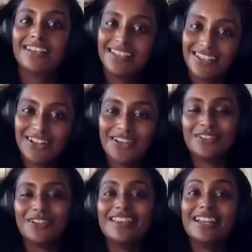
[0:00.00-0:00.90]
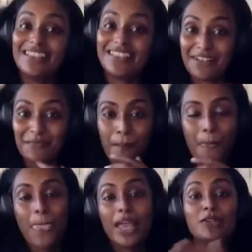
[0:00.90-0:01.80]
you know, and they did that.
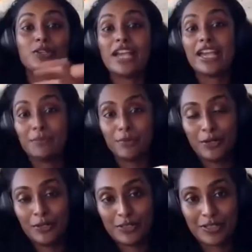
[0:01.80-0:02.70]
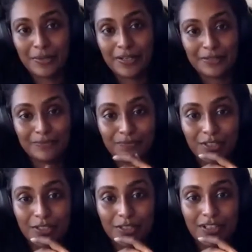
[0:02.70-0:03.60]
And you share the produce as well.
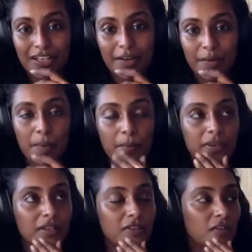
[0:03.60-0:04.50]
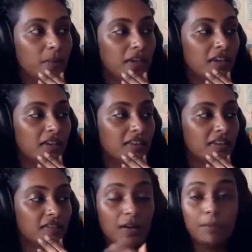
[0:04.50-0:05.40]
You know, like I remember there used to be
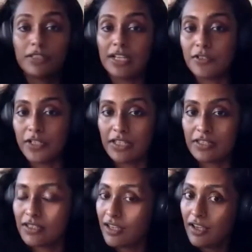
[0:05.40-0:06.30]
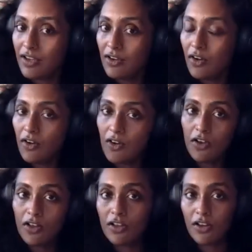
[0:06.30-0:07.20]
these rambutan trees
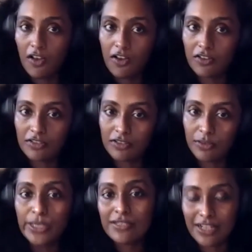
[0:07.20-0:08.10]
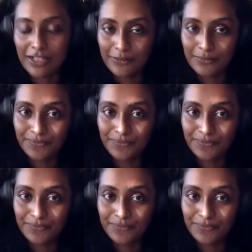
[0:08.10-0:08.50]
all along Queenstown.